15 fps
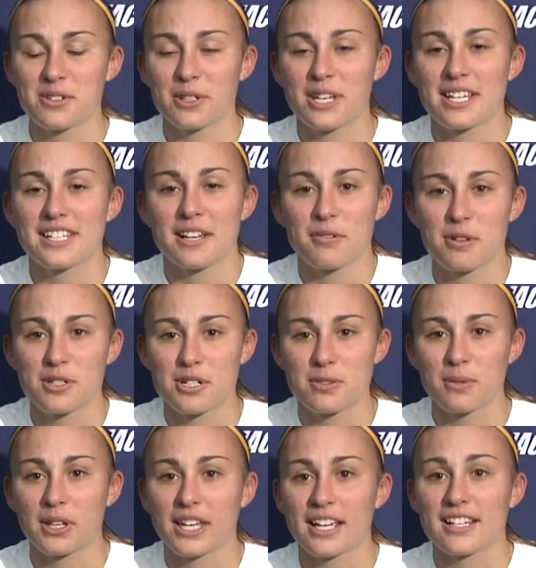Julia said, we were
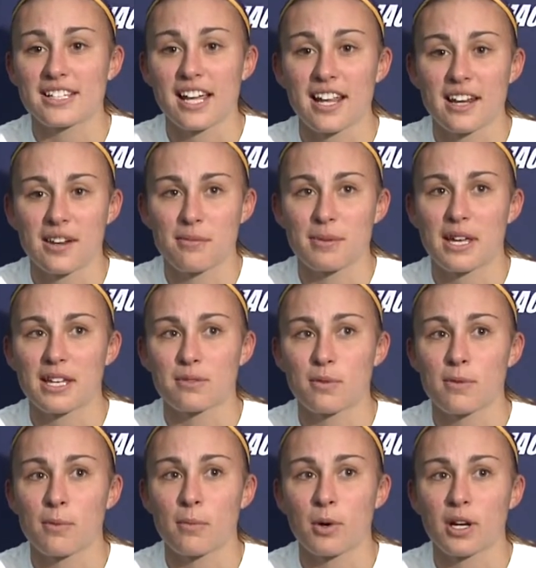just really excited because
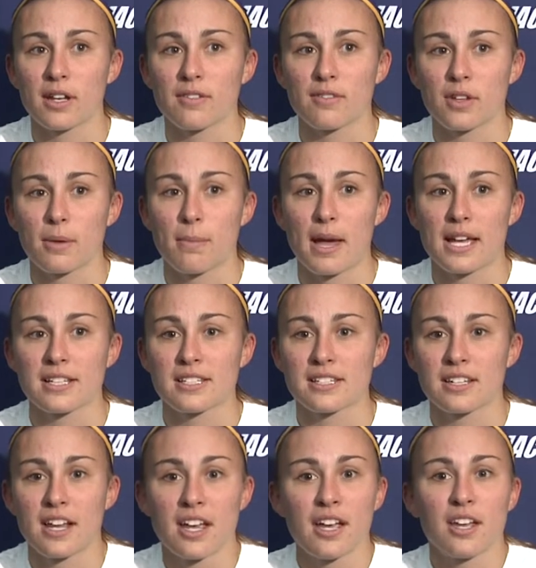we've been working for the past